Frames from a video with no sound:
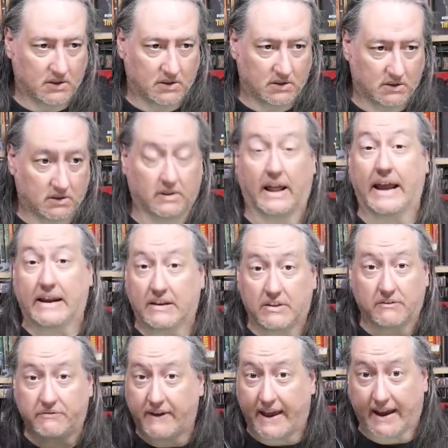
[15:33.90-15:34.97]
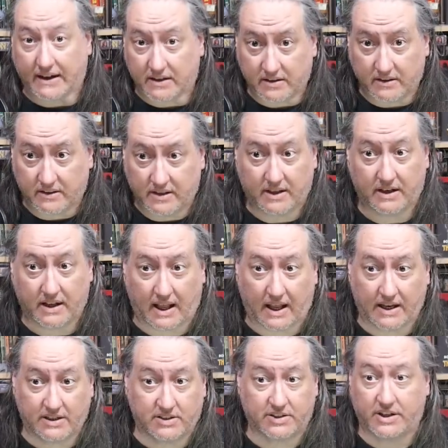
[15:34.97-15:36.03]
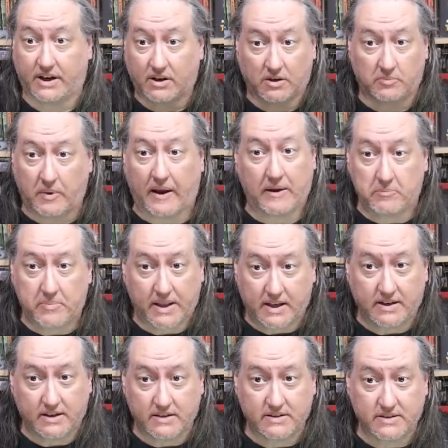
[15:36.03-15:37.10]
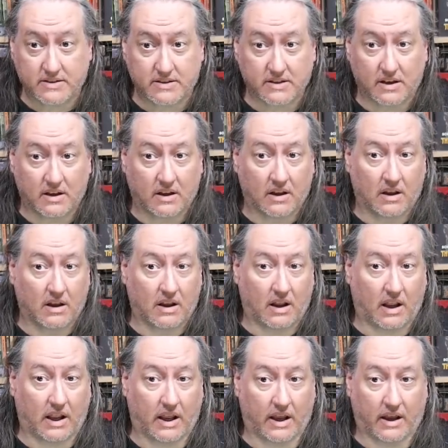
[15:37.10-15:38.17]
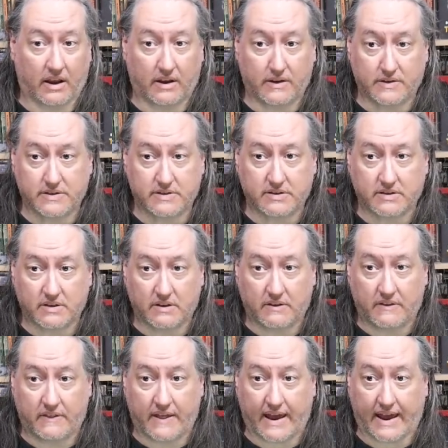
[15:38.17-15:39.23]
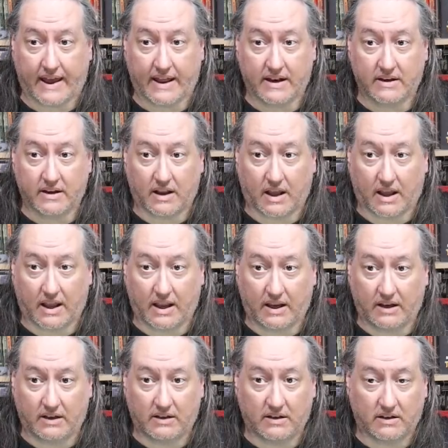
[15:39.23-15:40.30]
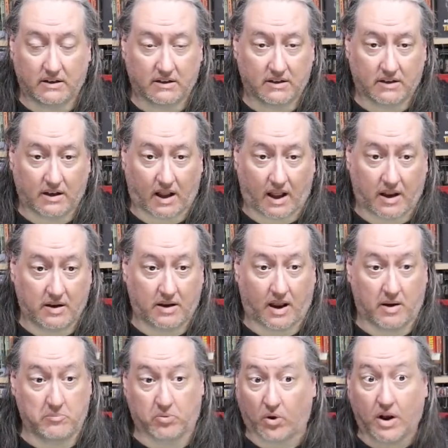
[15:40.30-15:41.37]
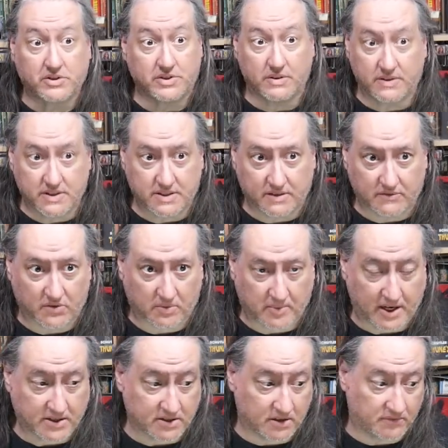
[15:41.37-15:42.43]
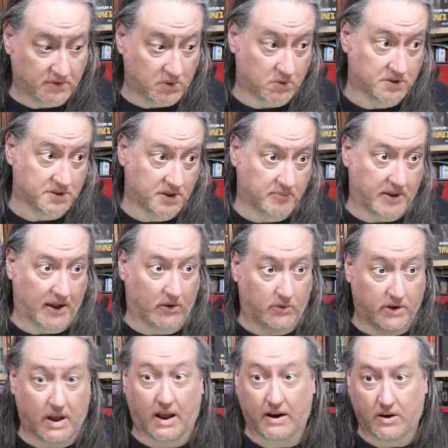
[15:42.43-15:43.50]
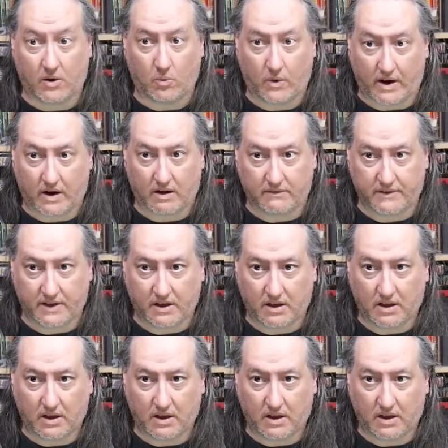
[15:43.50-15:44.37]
like the fact that I shared my opinions and that I brought you this information, if you are somehow not aware of it,